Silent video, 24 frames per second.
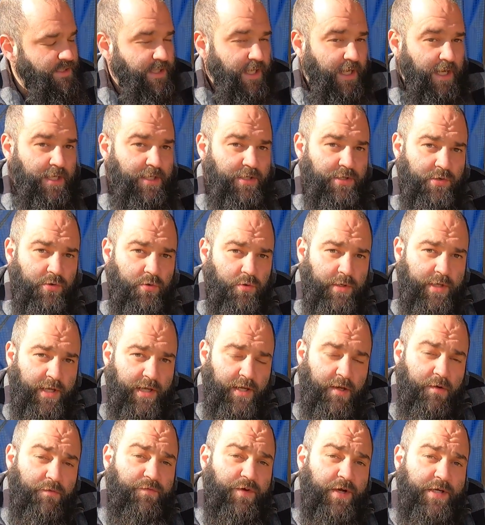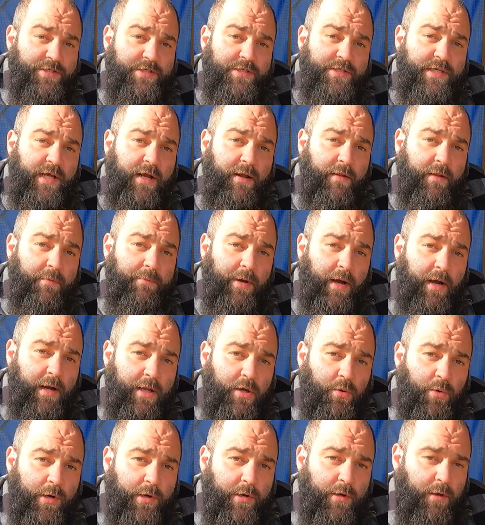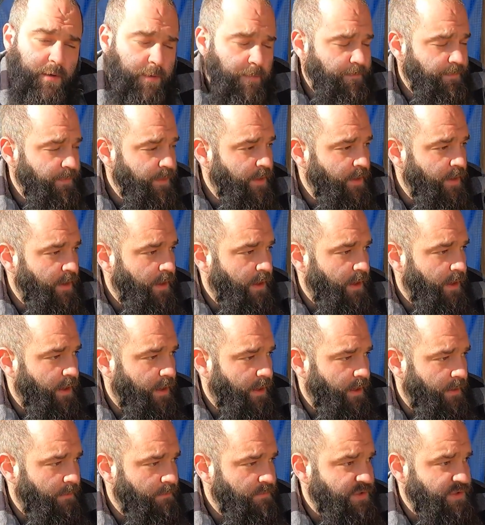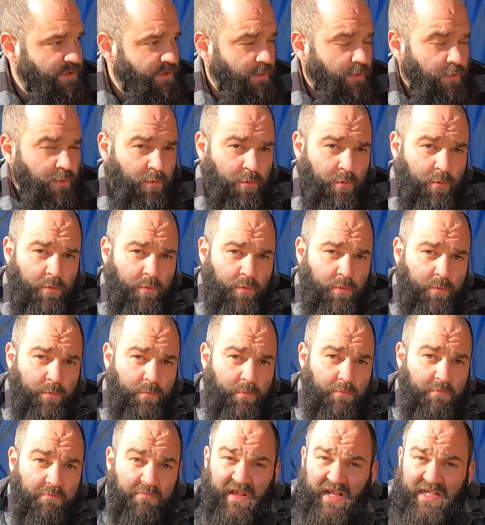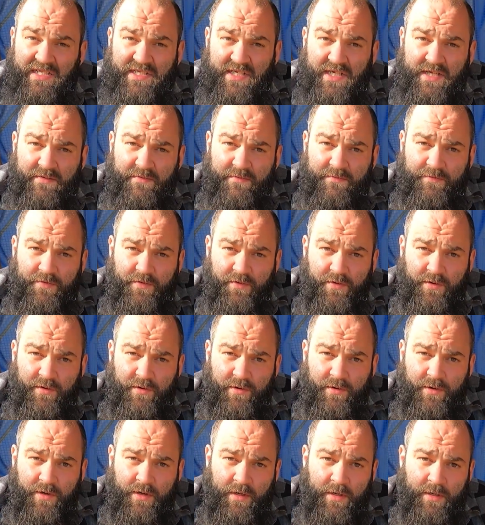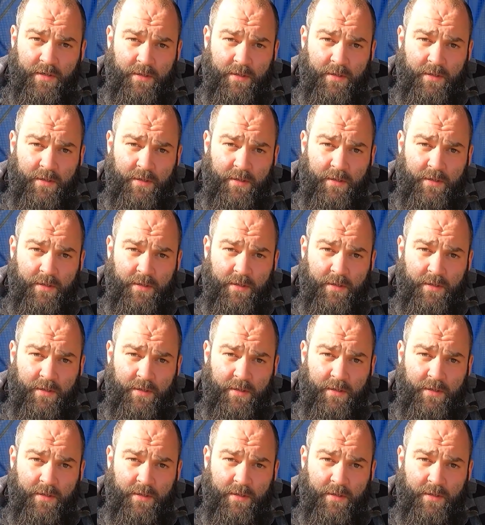that you'll kick infections out of the body quicker. So that's it for